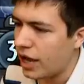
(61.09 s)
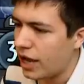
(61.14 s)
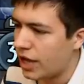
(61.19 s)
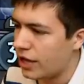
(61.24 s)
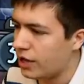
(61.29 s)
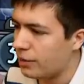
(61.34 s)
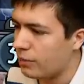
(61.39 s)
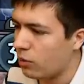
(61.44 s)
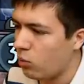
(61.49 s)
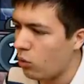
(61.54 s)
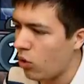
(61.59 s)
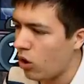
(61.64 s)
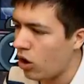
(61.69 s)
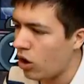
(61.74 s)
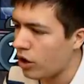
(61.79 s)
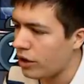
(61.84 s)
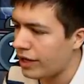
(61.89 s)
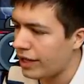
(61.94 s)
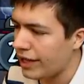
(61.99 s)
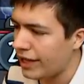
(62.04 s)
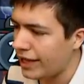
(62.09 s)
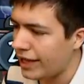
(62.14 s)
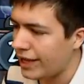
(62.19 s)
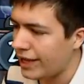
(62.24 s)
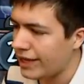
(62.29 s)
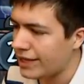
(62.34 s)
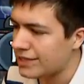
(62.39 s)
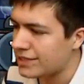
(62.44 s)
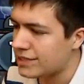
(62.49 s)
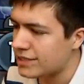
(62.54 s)
Number one
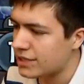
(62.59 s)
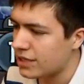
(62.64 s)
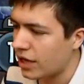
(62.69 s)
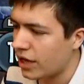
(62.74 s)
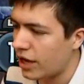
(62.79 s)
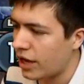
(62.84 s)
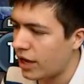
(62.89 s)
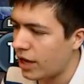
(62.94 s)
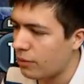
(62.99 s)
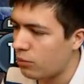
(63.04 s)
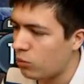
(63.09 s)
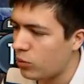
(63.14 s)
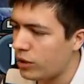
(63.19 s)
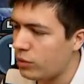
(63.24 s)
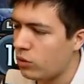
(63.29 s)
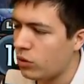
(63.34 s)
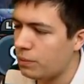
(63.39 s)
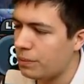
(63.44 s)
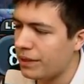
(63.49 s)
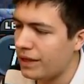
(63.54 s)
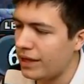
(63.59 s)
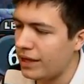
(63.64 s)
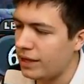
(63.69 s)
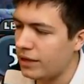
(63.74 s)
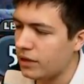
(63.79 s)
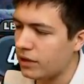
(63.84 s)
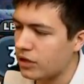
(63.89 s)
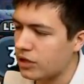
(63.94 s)
is we will be,